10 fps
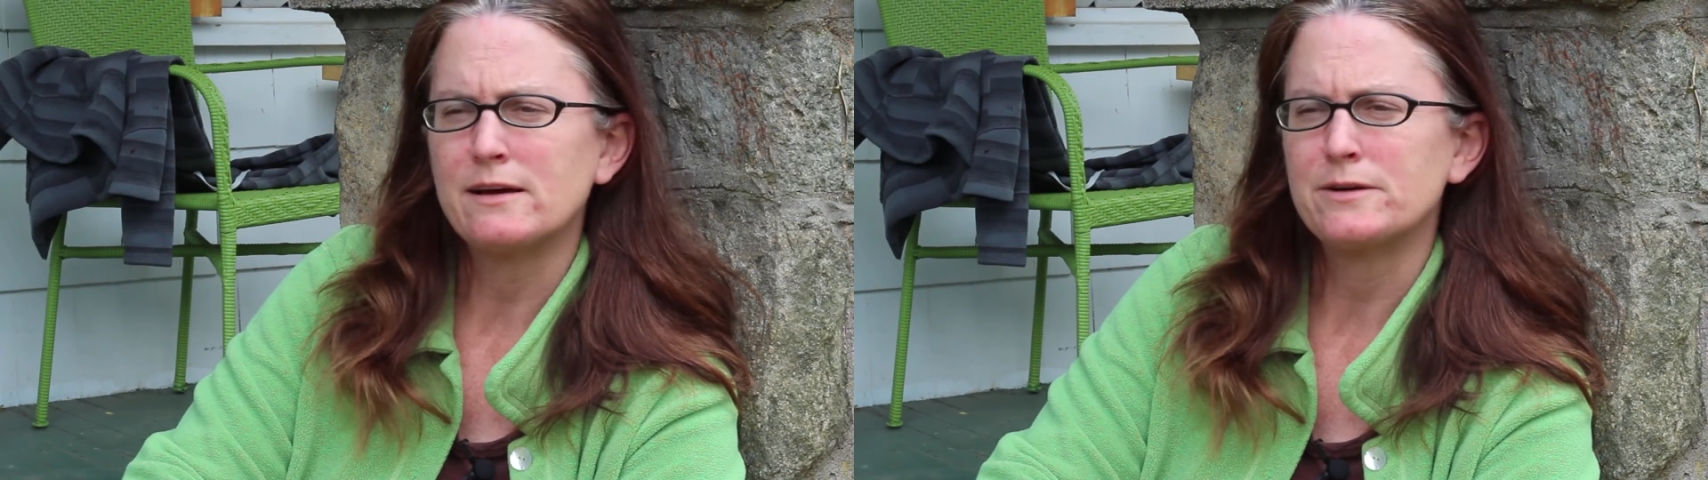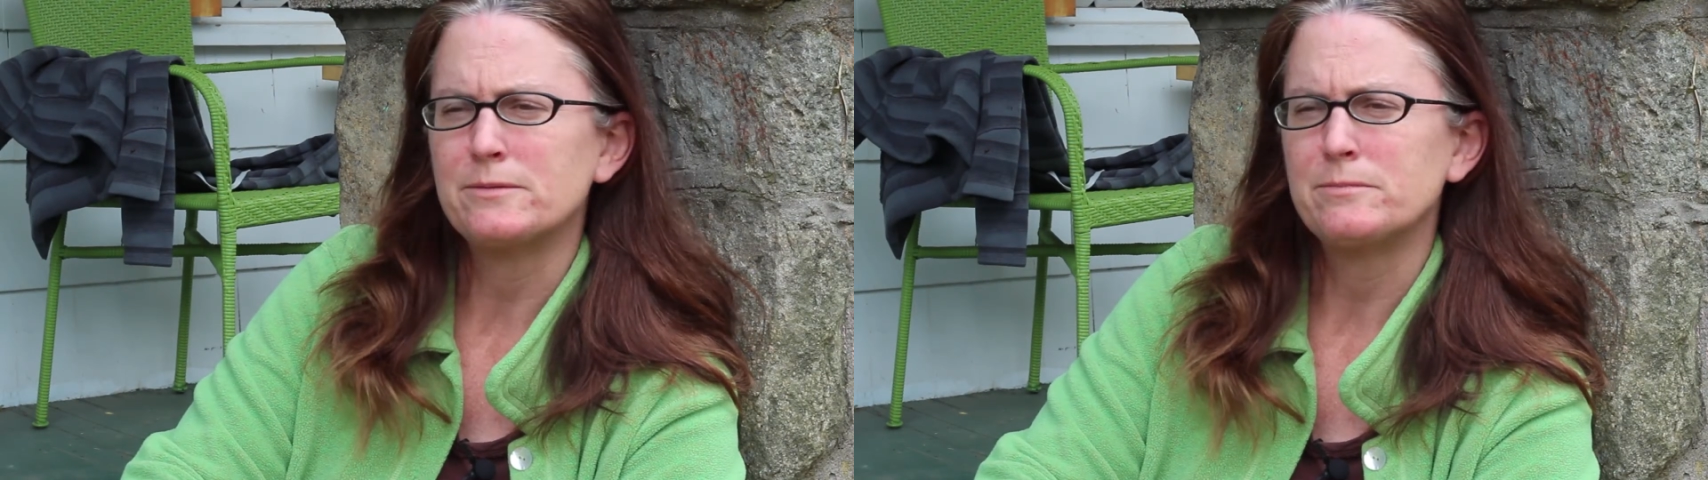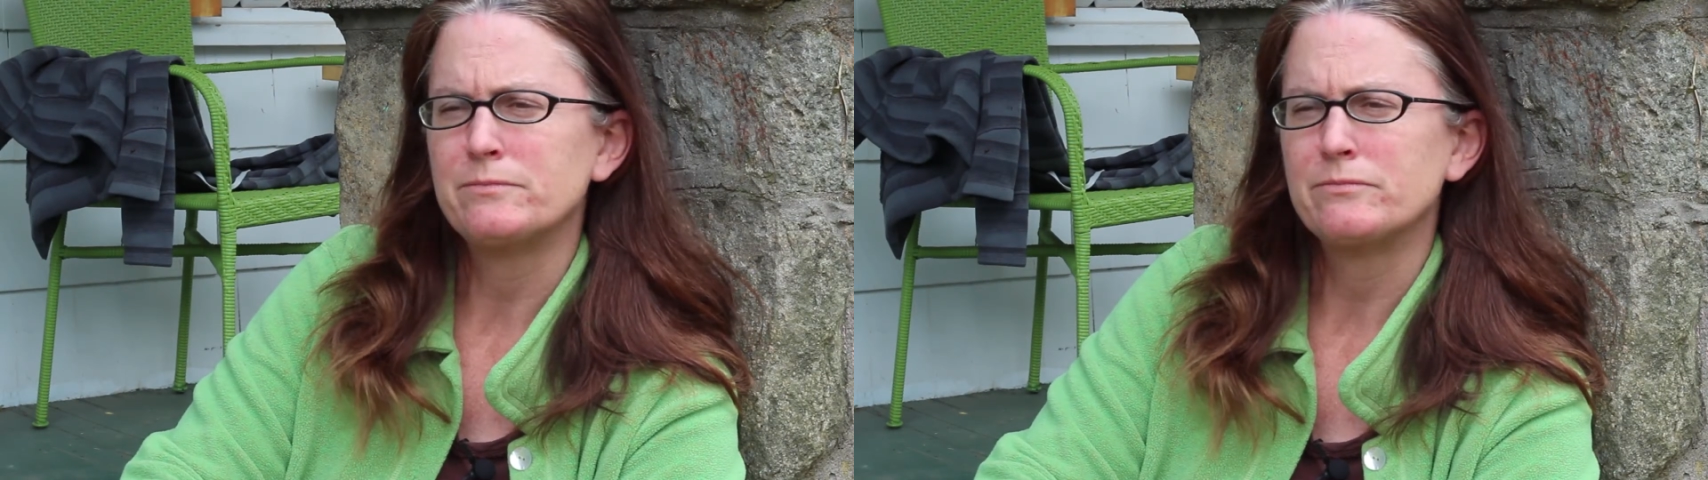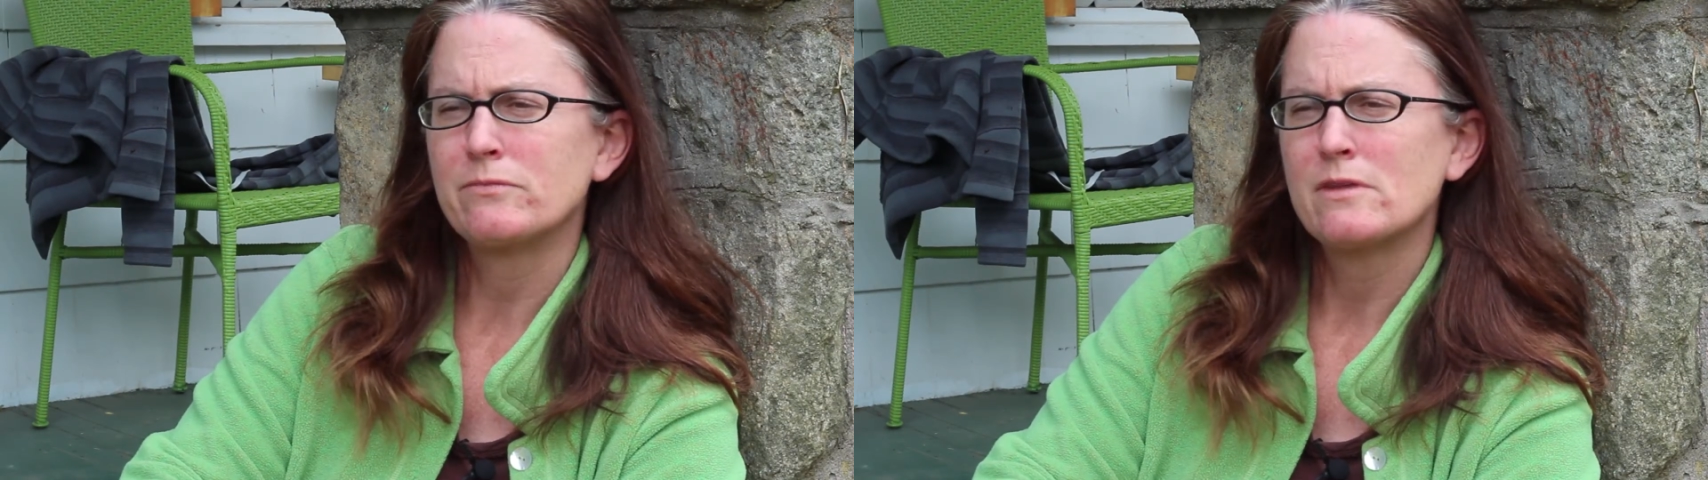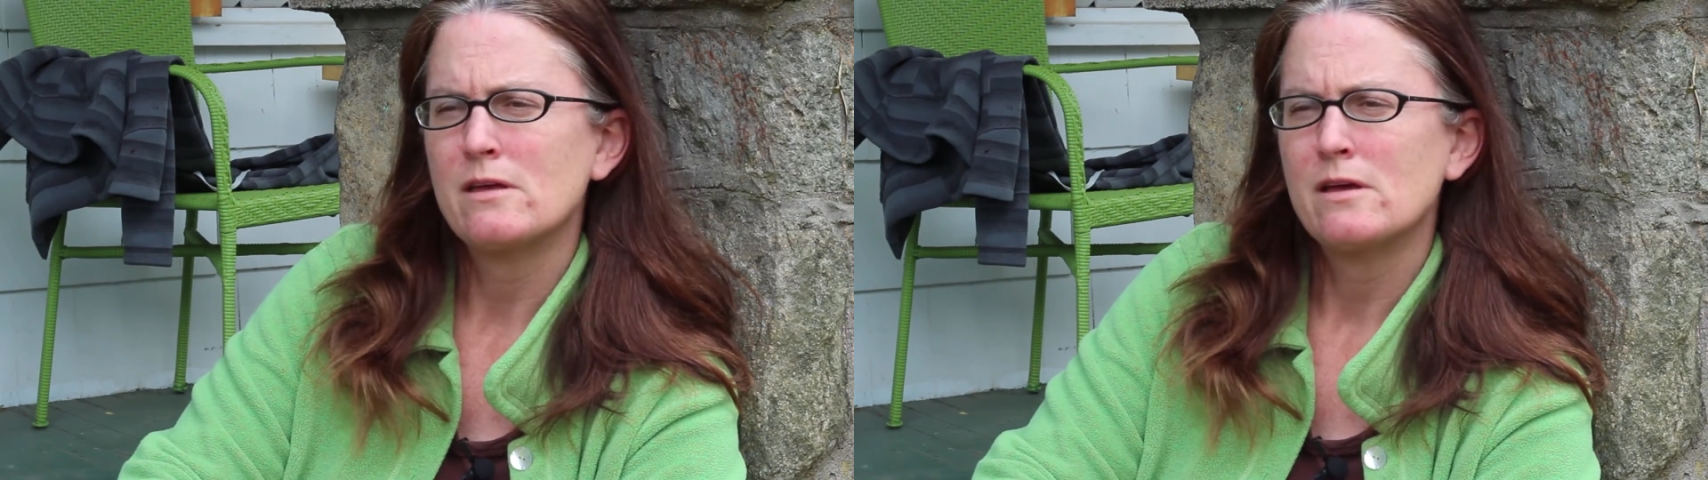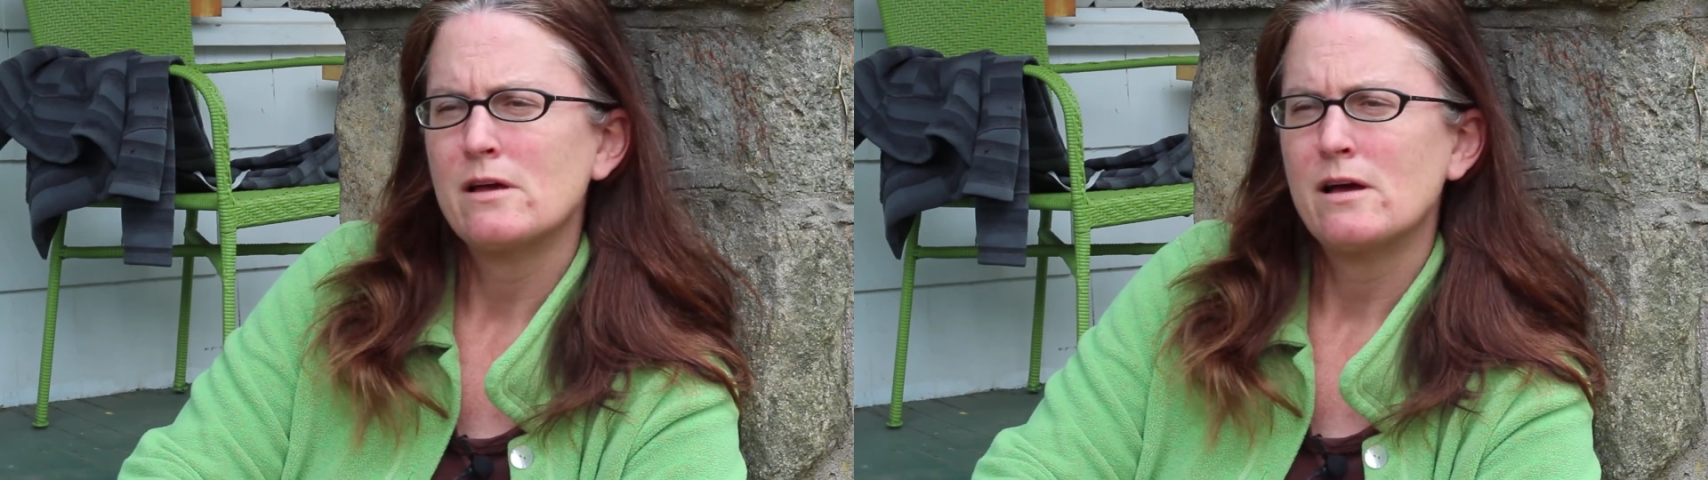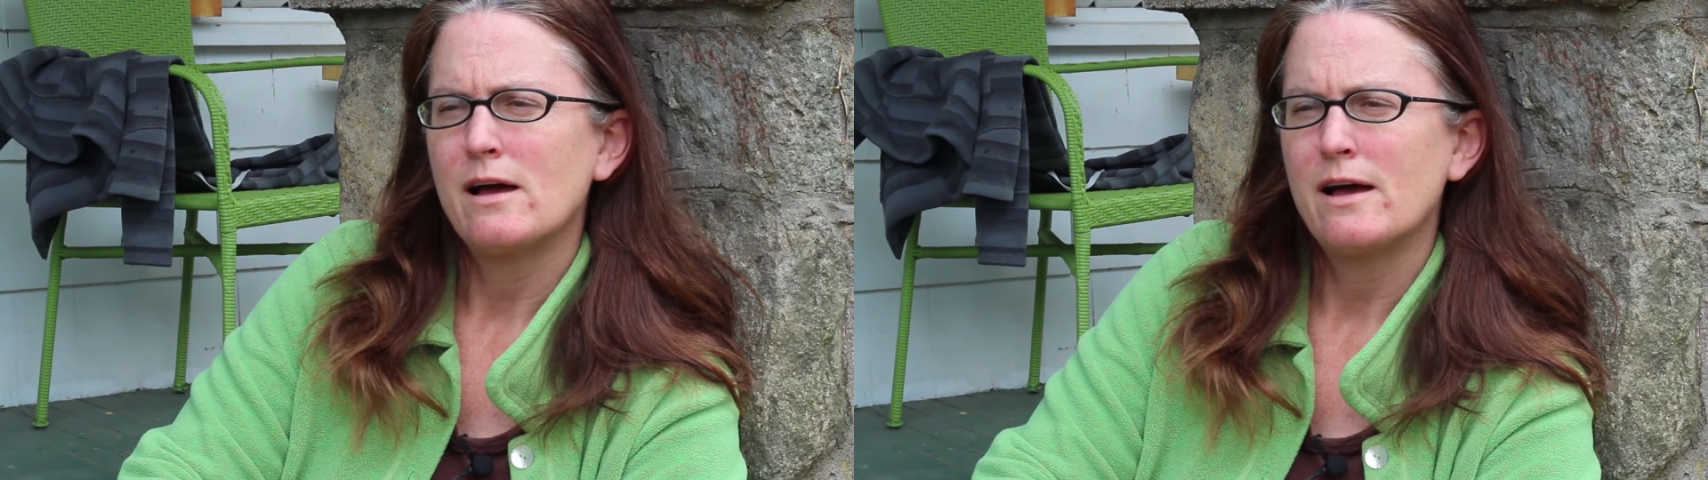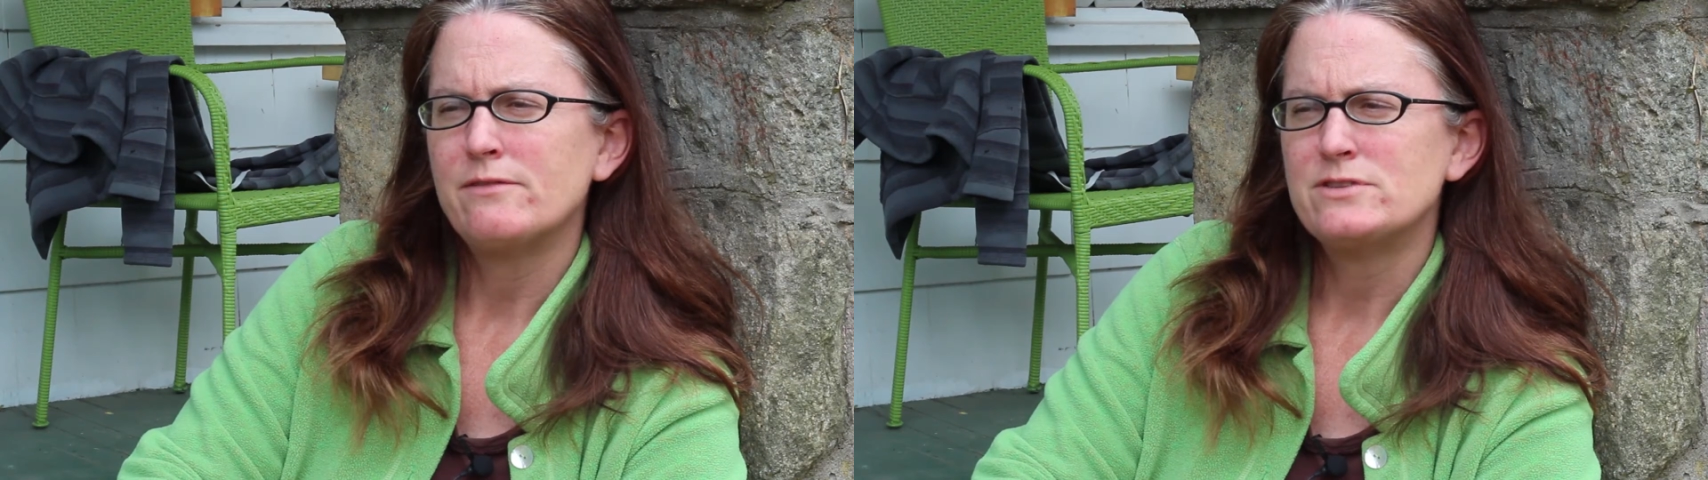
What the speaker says: I